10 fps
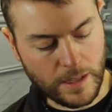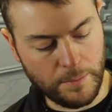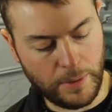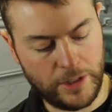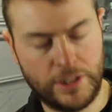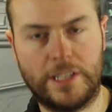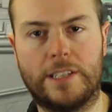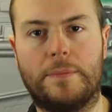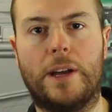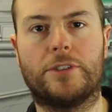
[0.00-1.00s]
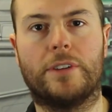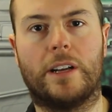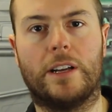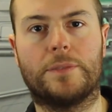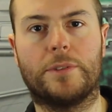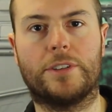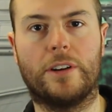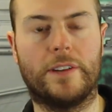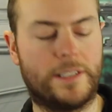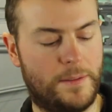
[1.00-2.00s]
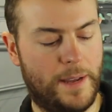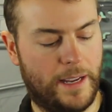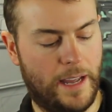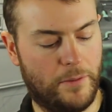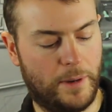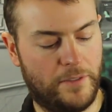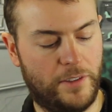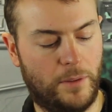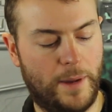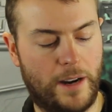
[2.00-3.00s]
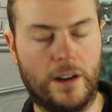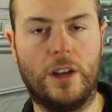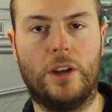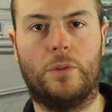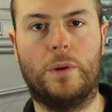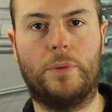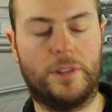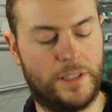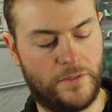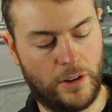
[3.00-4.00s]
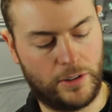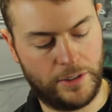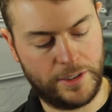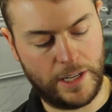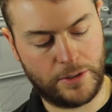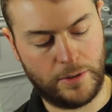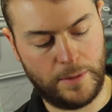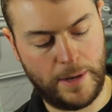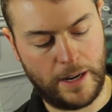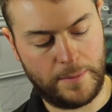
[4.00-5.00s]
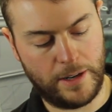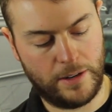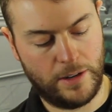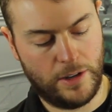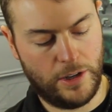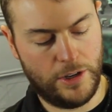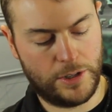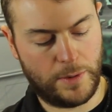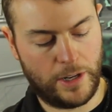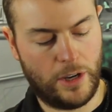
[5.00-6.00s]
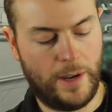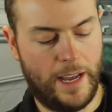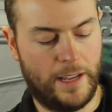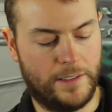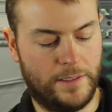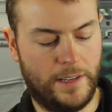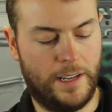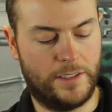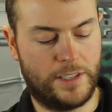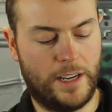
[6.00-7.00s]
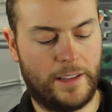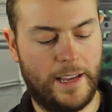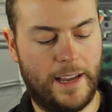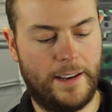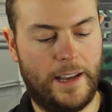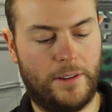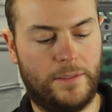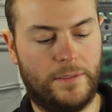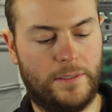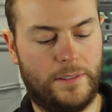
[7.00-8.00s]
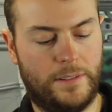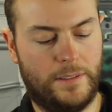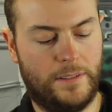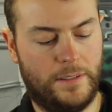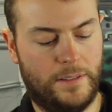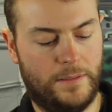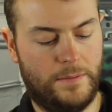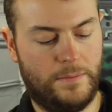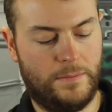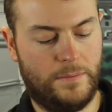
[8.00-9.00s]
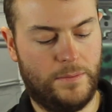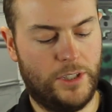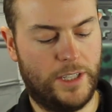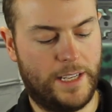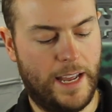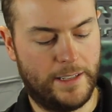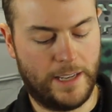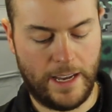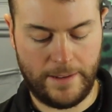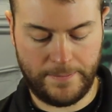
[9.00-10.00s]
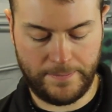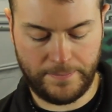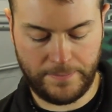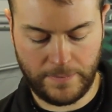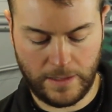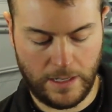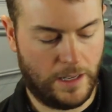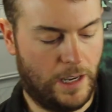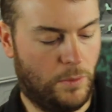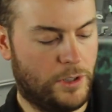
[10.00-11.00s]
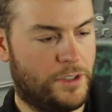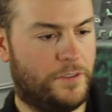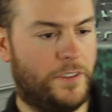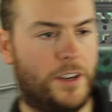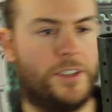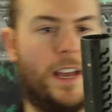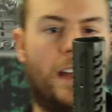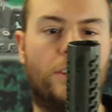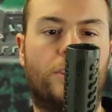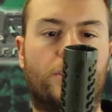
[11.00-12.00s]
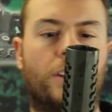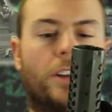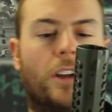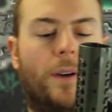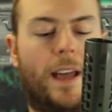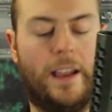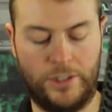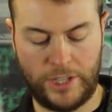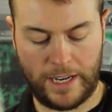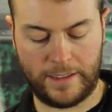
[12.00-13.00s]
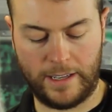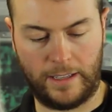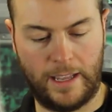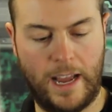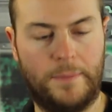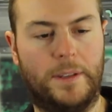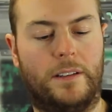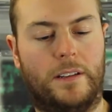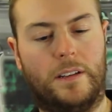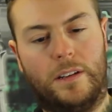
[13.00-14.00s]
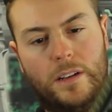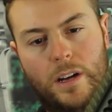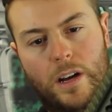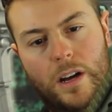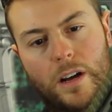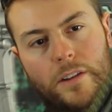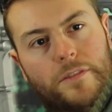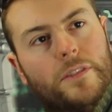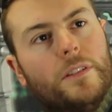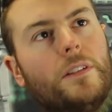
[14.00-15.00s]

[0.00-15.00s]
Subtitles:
but just as a measure of customer service and to make everybody feel better, we put this vertical set screw in the bottom here. You just want to go ahead and snug that down, just hand tight. And once you finish that, you're just going to go ahead and check the alignment of